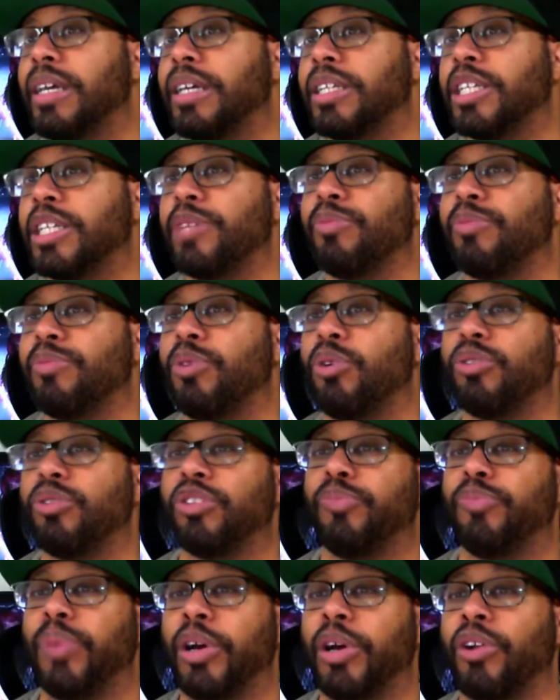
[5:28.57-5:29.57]
Tim Rose is
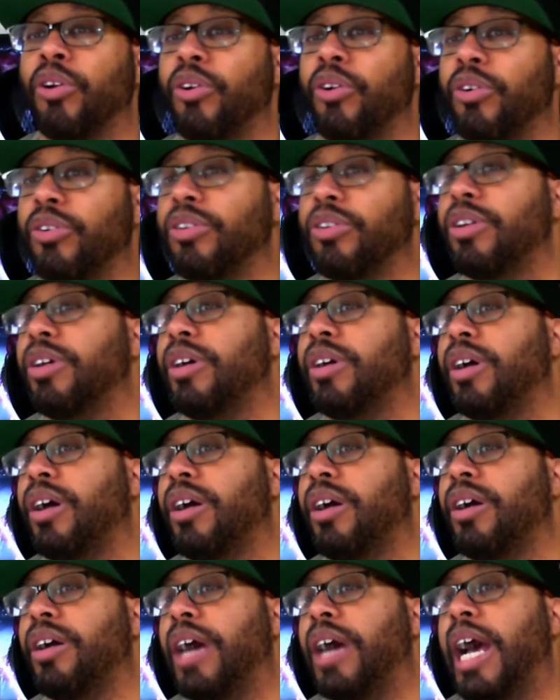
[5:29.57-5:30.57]
butthurt.
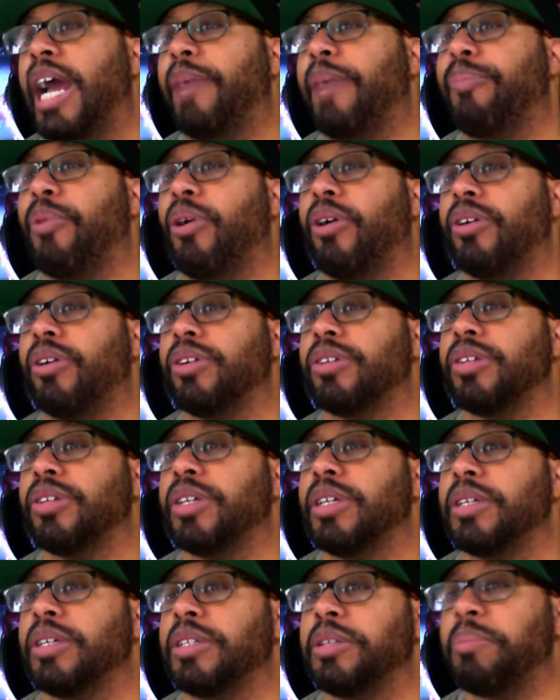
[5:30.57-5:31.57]
Uh, Ackbar
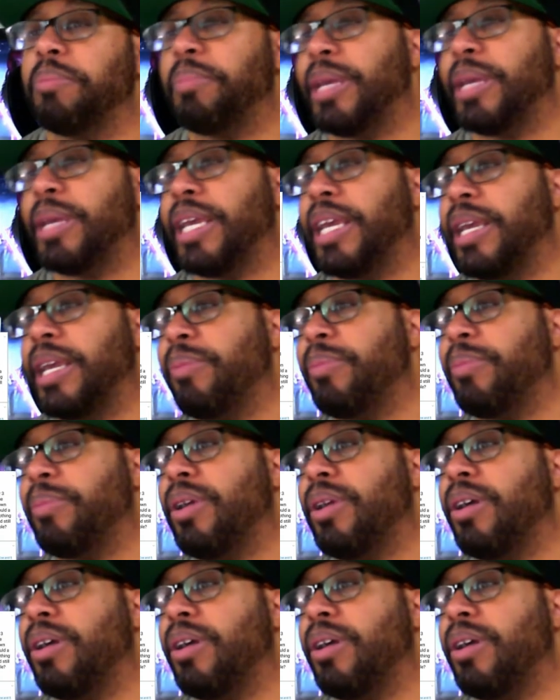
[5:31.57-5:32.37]
is a meme.